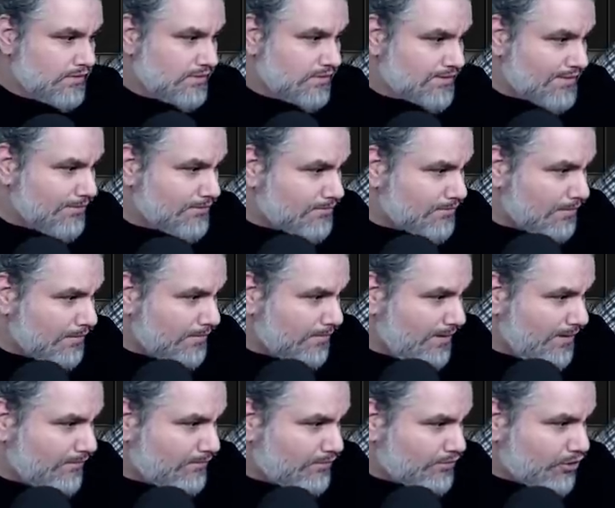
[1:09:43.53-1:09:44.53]
This game is reminding
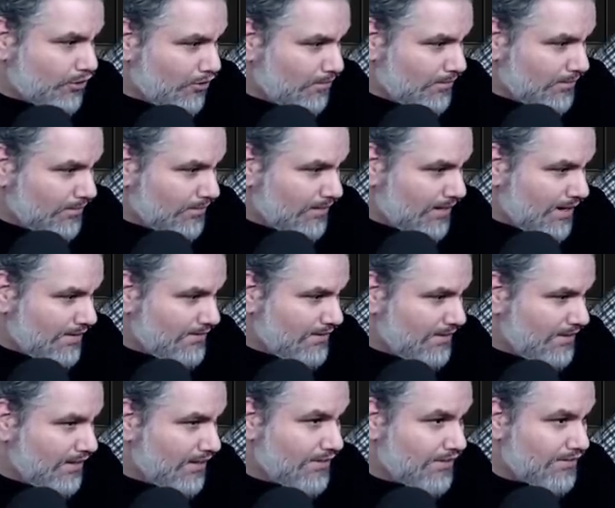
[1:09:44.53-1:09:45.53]
me of Tomer and
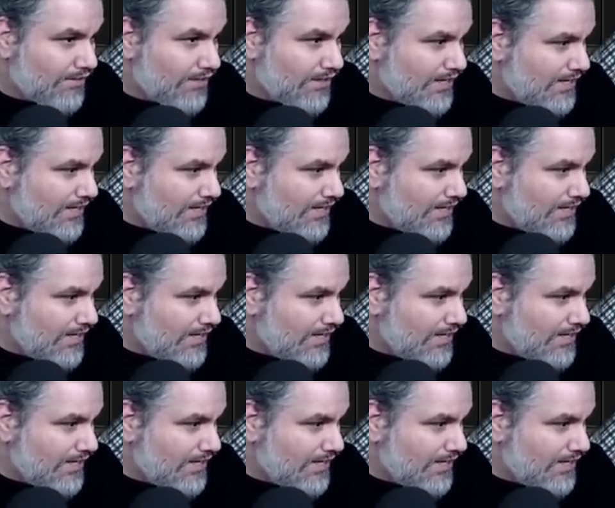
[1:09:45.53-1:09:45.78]
the other